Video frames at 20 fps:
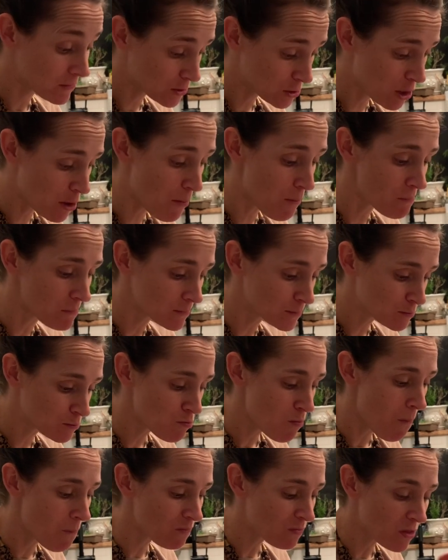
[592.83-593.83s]
Good.
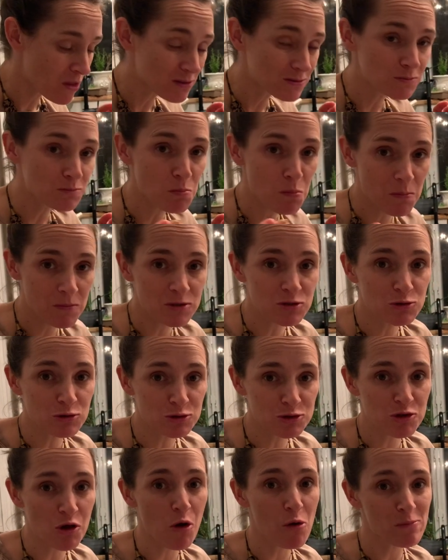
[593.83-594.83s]
Needs a
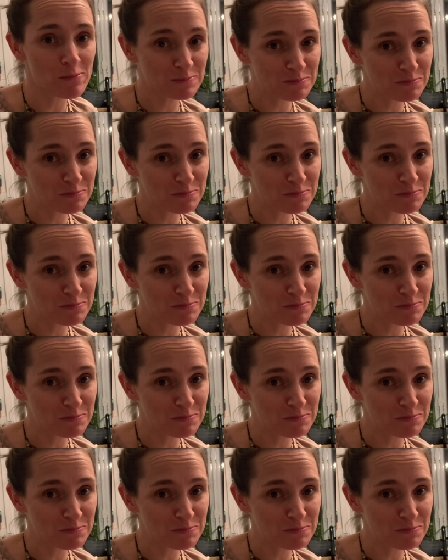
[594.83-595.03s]
little salt.